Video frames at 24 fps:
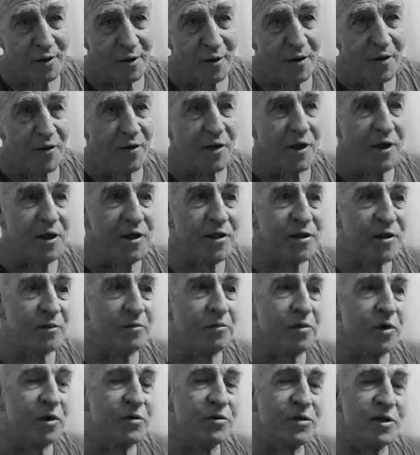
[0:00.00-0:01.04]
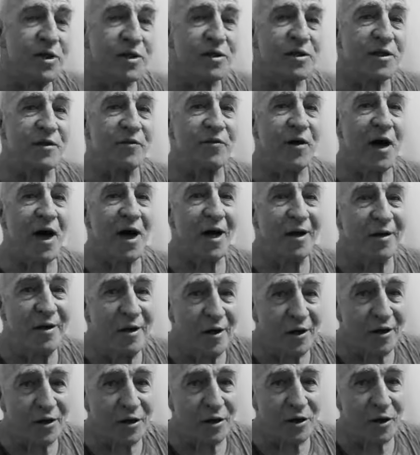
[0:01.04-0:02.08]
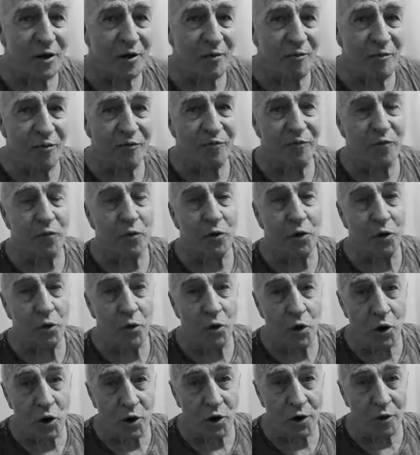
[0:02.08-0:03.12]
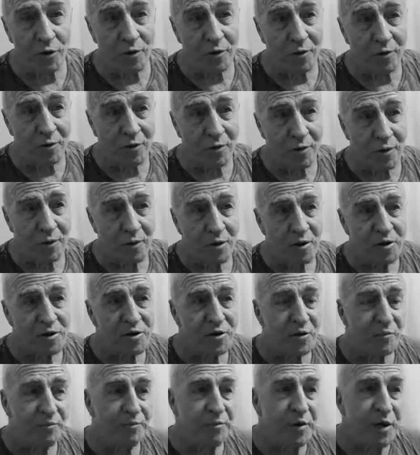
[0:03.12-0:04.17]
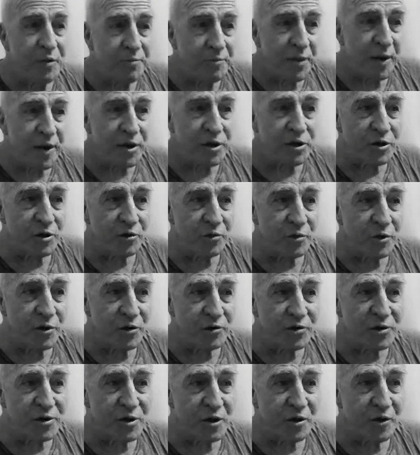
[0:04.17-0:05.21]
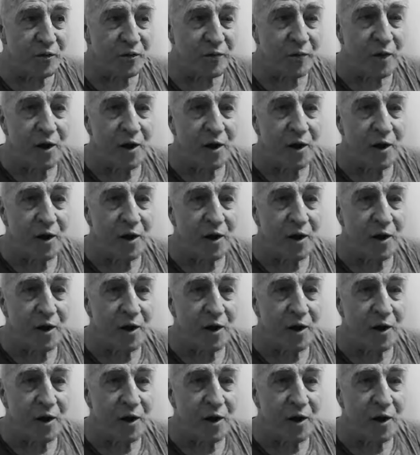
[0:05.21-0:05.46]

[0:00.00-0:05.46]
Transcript: There is a process of unlearning before you learn. So be patient with yourself.